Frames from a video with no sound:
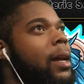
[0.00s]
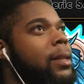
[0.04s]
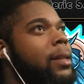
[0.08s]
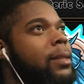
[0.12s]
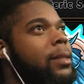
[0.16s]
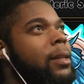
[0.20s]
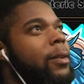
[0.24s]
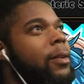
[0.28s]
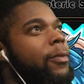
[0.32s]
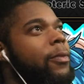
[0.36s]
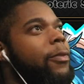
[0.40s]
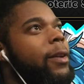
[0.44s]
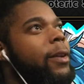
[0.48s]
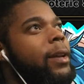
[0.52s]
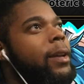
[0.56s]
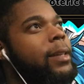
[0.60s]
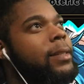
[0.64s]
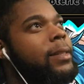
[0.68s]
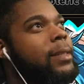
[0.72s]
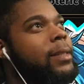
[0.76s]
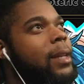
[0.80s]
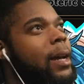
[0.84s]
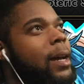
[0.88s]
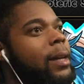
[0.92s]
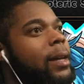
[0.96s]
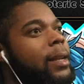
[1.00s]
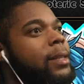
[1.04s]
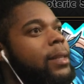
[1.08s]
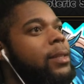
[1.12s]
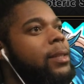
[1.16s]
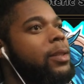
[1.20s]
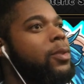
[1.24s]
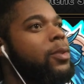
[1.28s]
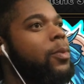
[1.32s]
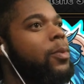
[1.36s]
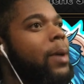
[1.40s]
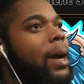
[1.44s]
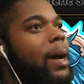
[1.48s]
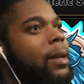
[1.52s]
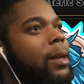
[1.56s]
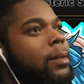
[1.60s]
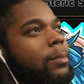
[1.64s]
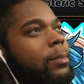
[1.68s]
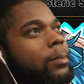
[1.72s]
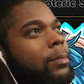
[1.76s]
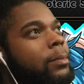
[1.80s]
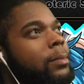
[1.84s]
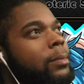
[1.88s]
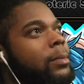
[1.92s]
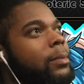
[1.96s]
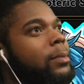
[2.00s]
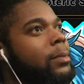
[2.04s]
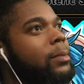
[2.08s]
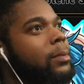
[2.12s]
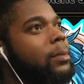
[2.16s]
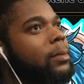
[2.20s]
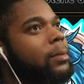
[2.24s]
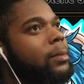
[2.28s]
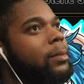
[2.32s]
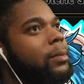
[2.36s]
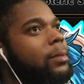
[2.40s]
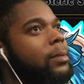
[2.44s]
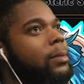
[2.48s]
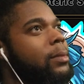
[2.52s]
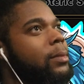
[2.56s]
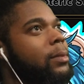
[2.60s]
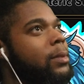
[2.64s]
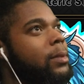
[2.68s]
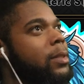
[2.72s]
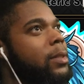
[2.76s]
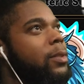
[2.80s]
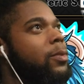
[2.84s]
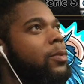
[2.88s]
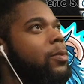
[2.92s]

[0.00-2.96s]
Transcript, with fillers: I see a Frankenstein, that's a new item. It's